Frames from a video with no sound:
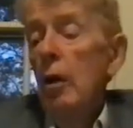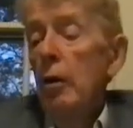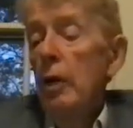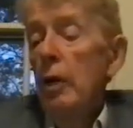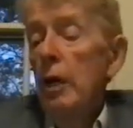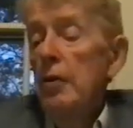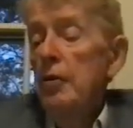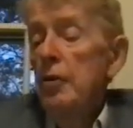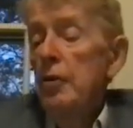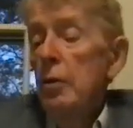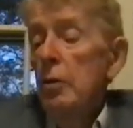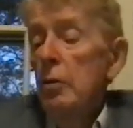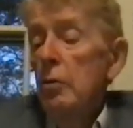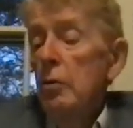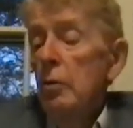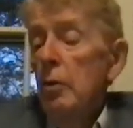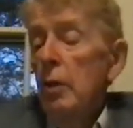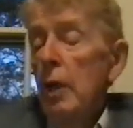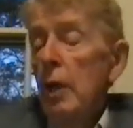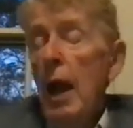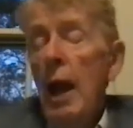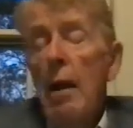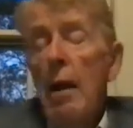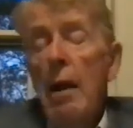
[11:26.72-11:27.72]
Okay,
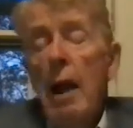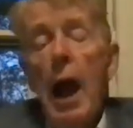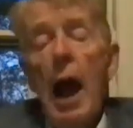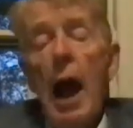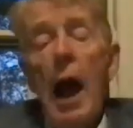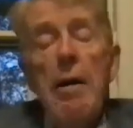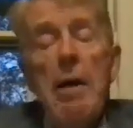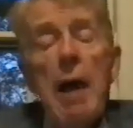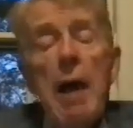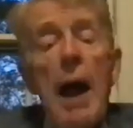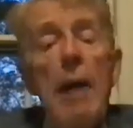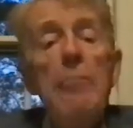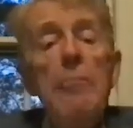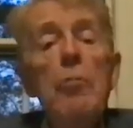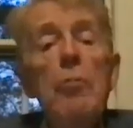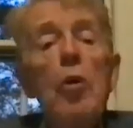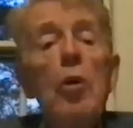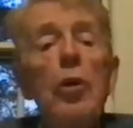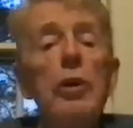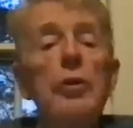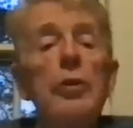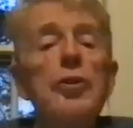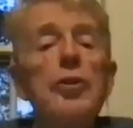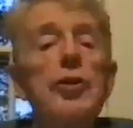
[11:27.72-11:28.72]
so I'm
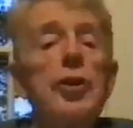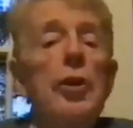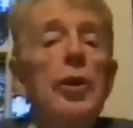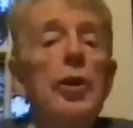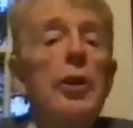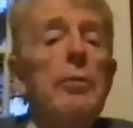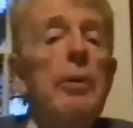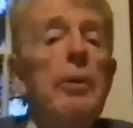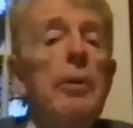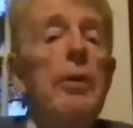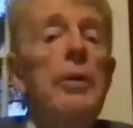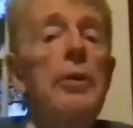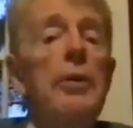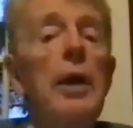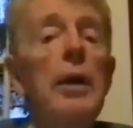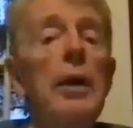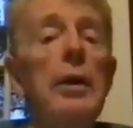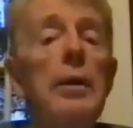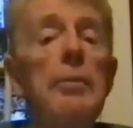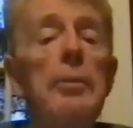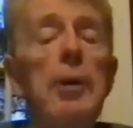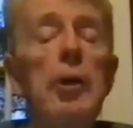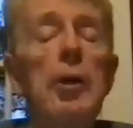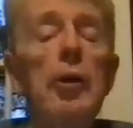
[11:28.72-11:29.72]
more concerned about
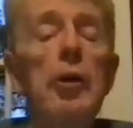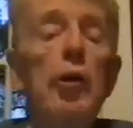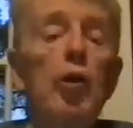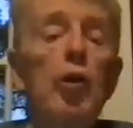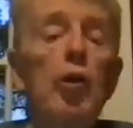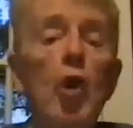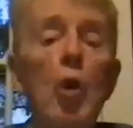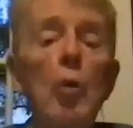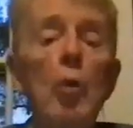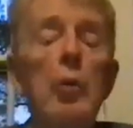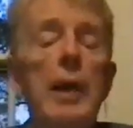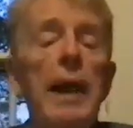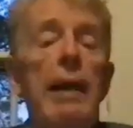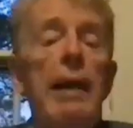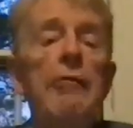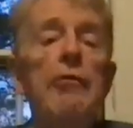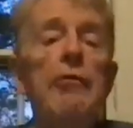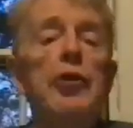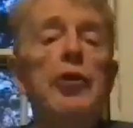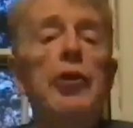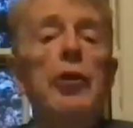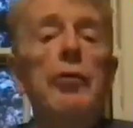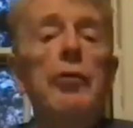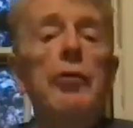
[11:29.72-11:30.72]
not about the global
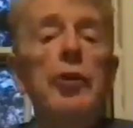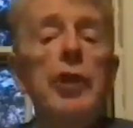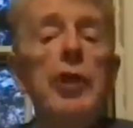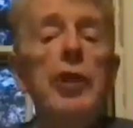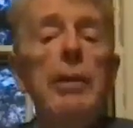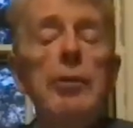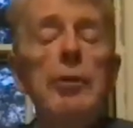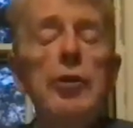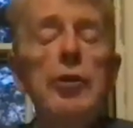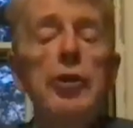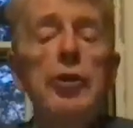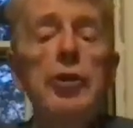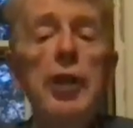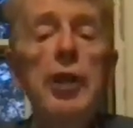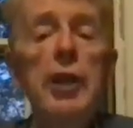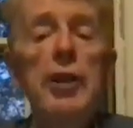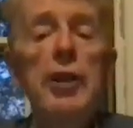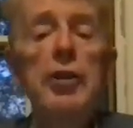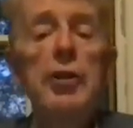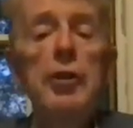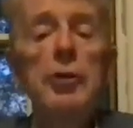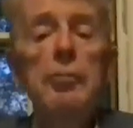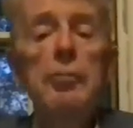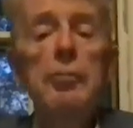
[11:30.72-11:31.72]
average surface temperature
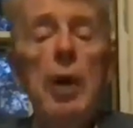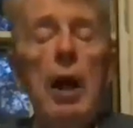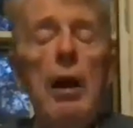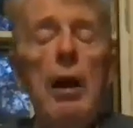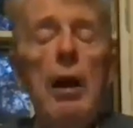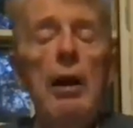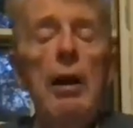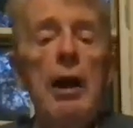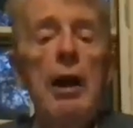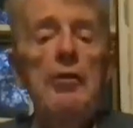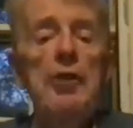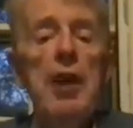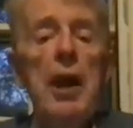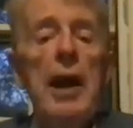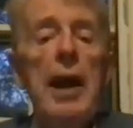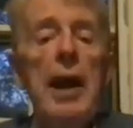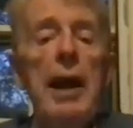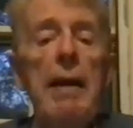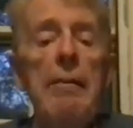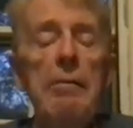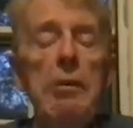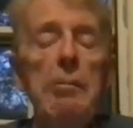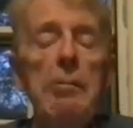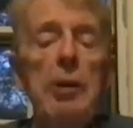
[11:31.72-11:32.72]
changes as I
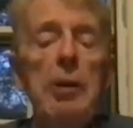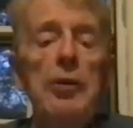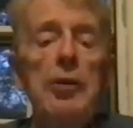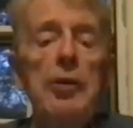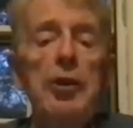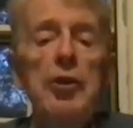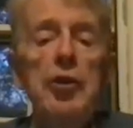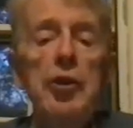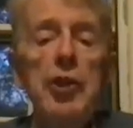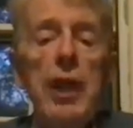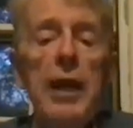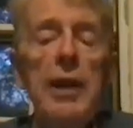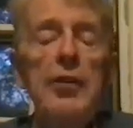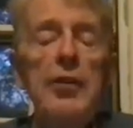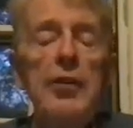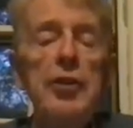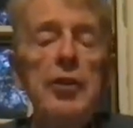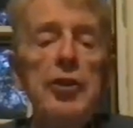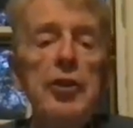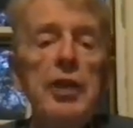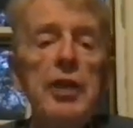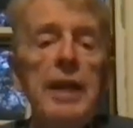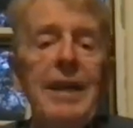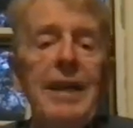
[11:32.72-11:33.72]
am about the
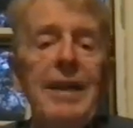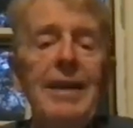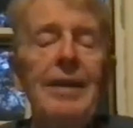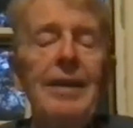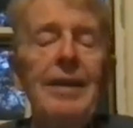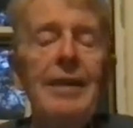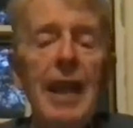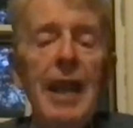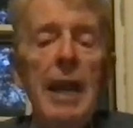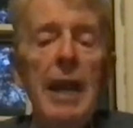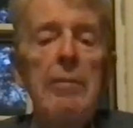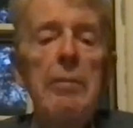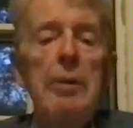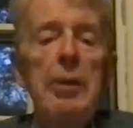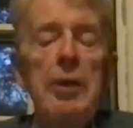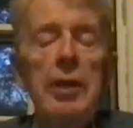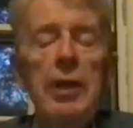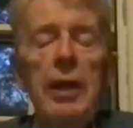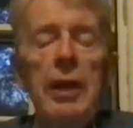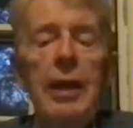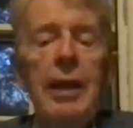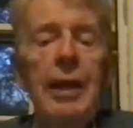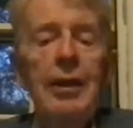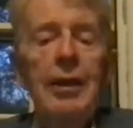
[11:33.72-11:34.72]
changes in climate
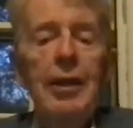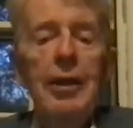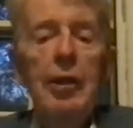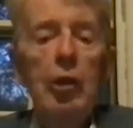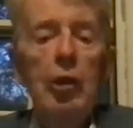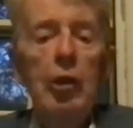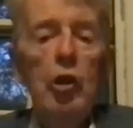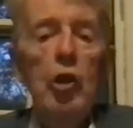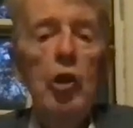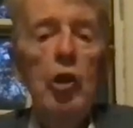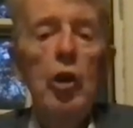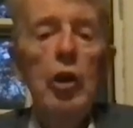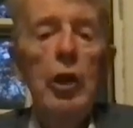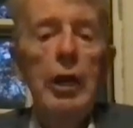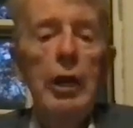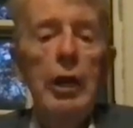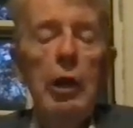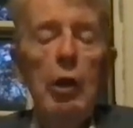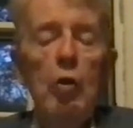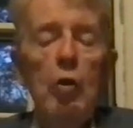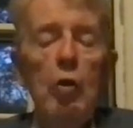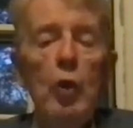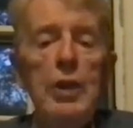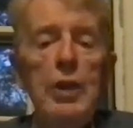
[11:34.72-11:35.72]
that are
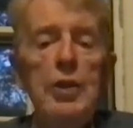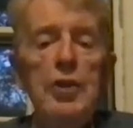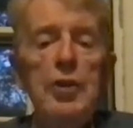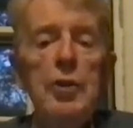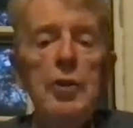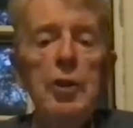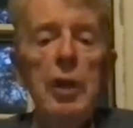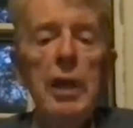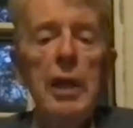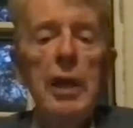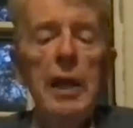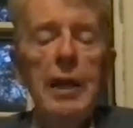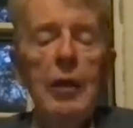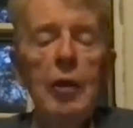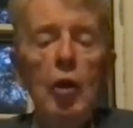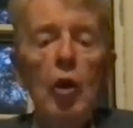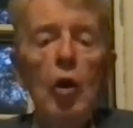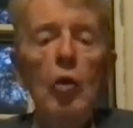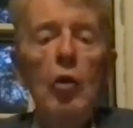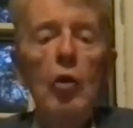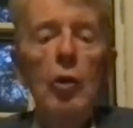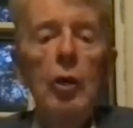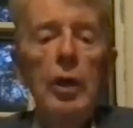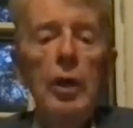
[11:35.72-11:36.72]
occurring regionally and
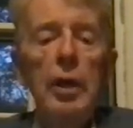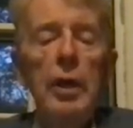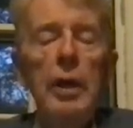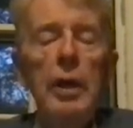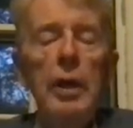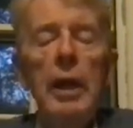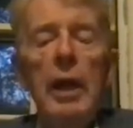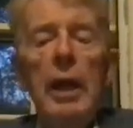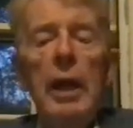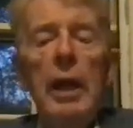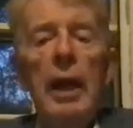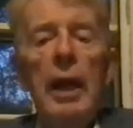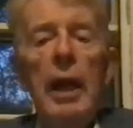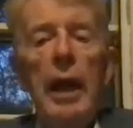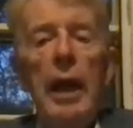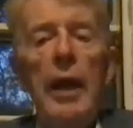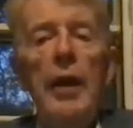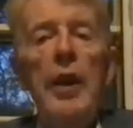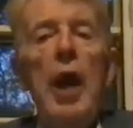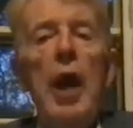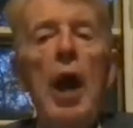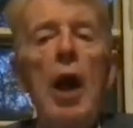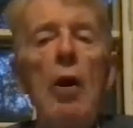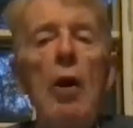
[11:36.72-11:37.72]
locally,
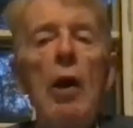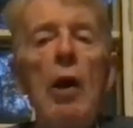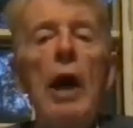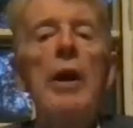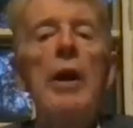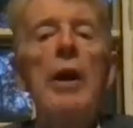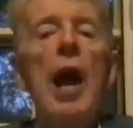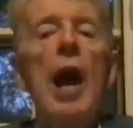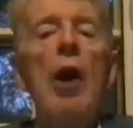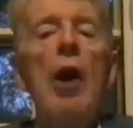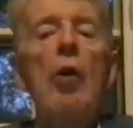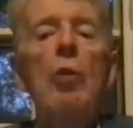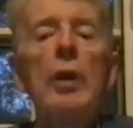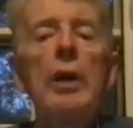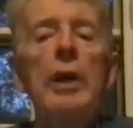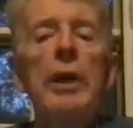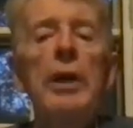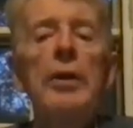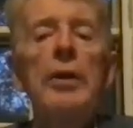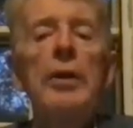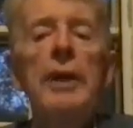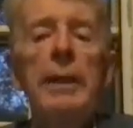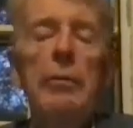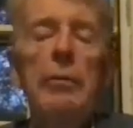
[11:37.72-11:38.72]
and how we
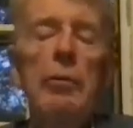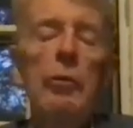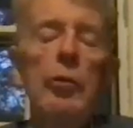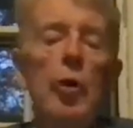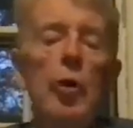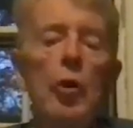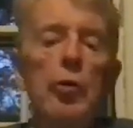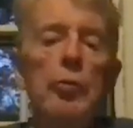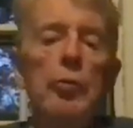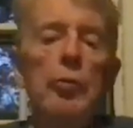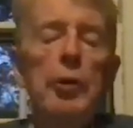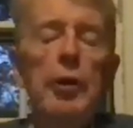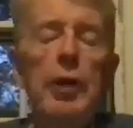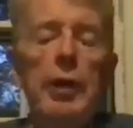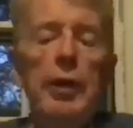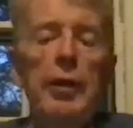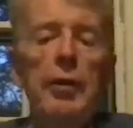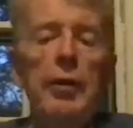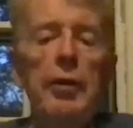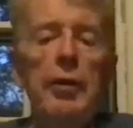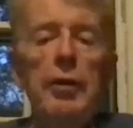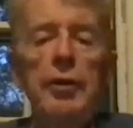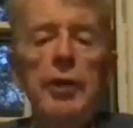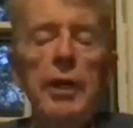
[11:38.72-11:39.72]
can deal with those
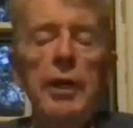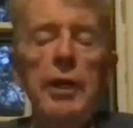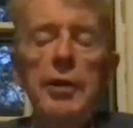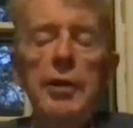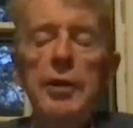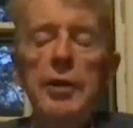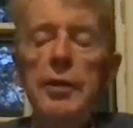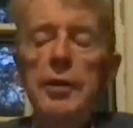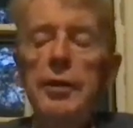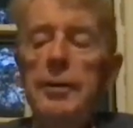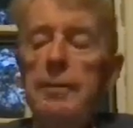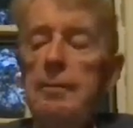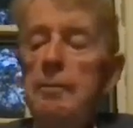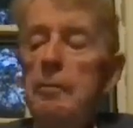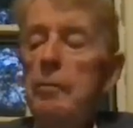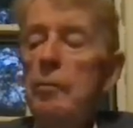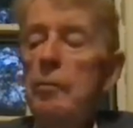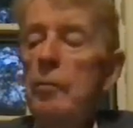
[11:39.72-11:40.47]
particular changes.